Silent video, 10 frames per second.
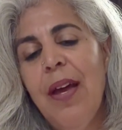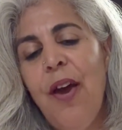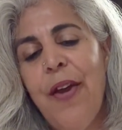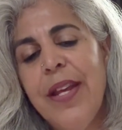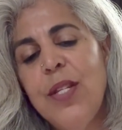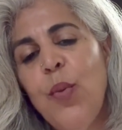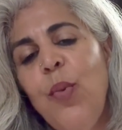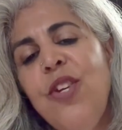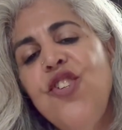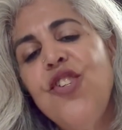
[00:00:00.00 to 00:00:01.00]
All right,
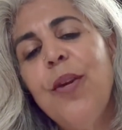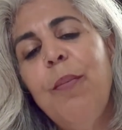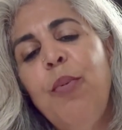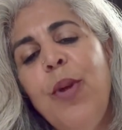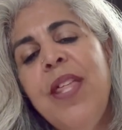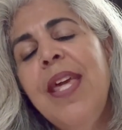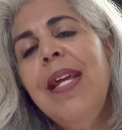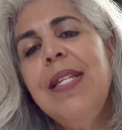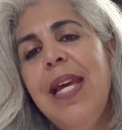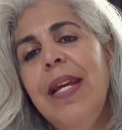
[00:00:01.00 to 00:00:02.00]
which
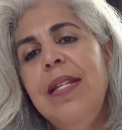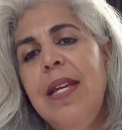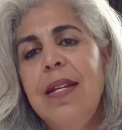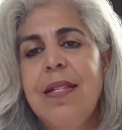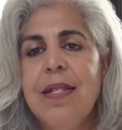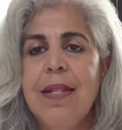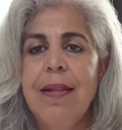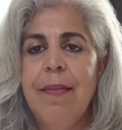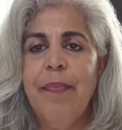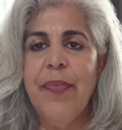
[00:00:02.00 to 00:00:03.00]
breathing techniques
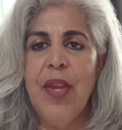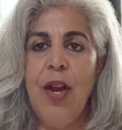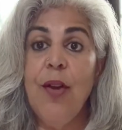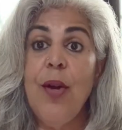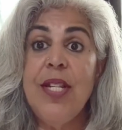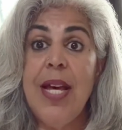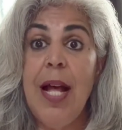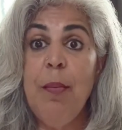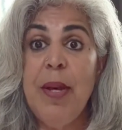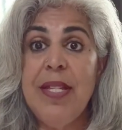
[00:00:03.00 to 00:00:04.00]
are going to
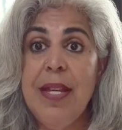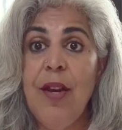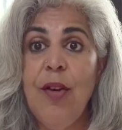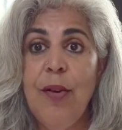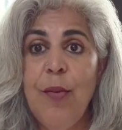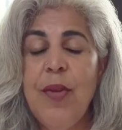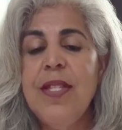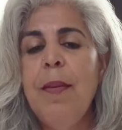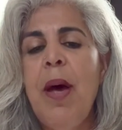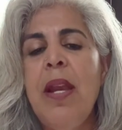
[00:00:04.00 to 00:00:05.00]
help us here? with
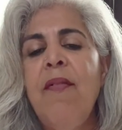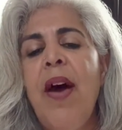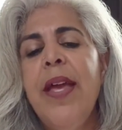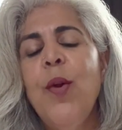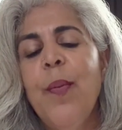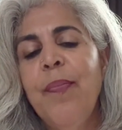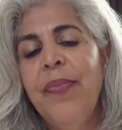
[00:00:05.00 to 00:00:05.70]
Samanavayu.